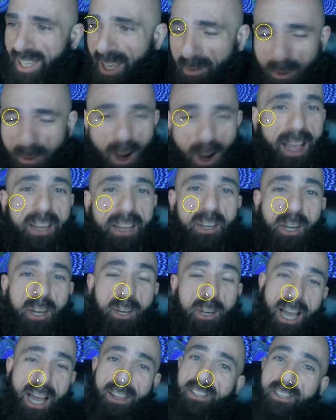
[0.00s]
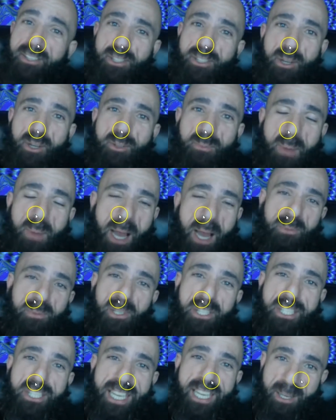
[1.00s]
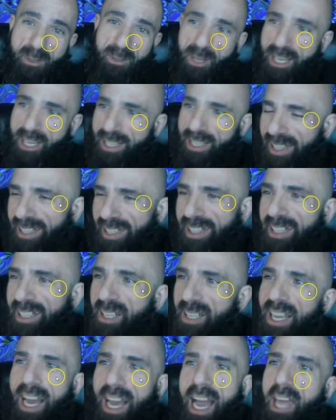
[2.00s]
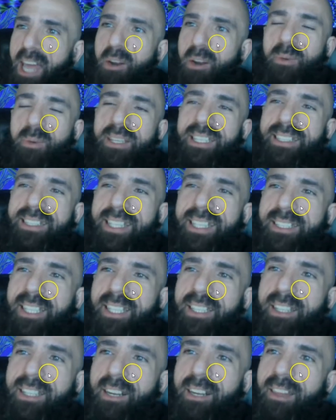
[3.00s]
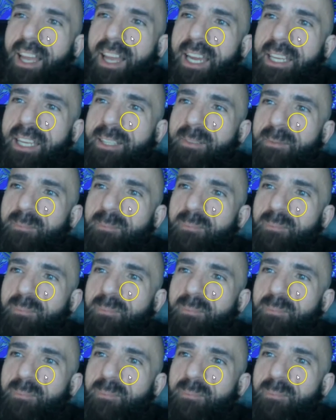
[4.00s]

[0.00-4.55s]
For all I know, Alex Jones' mom's a saint, right? Like, I don't really think that they're like.